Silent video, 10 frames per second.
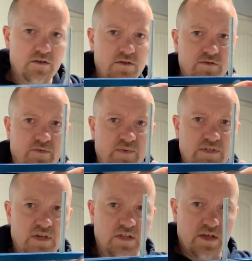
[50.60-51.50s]
So it fits
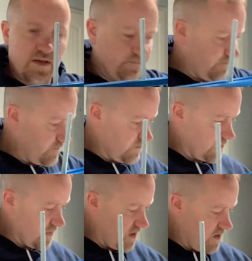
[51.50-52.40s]
like that.
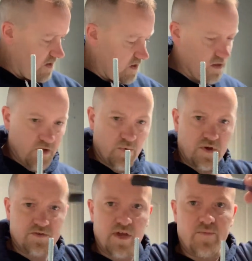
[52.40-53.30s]
Then we
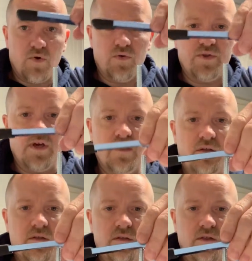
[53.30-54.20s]
also have a hold down
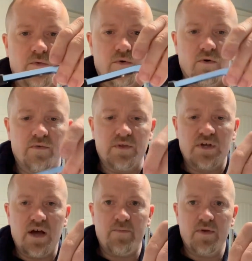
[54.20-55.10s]
that will go over the
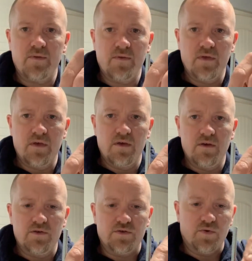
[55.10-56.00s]
top
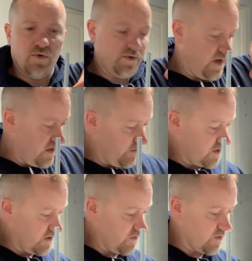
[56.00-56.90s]
to hold down the
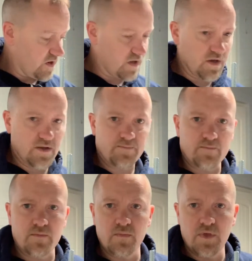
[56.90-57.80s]
material we're going to cut,
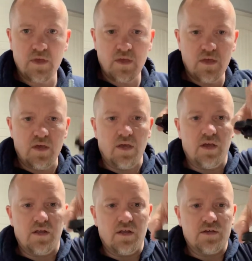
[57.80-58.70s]

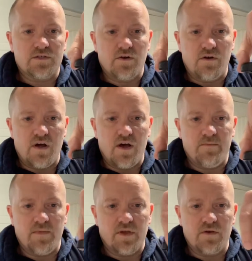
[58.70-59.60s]
and a star
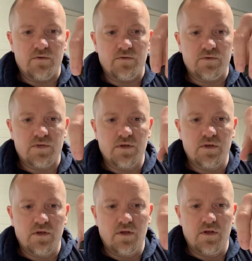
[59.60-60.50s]
knob that goes
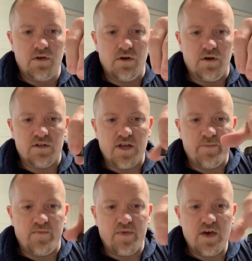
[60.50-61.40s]
on top
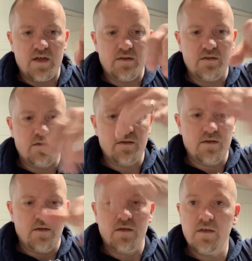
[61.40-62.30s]
of that
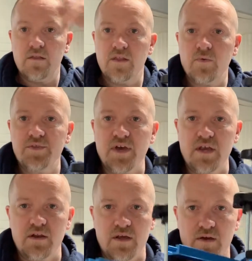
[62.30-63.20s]
will
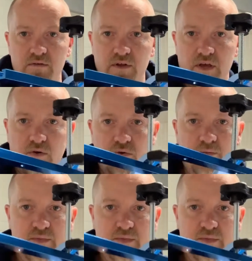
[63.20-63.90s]
tighten down and hold the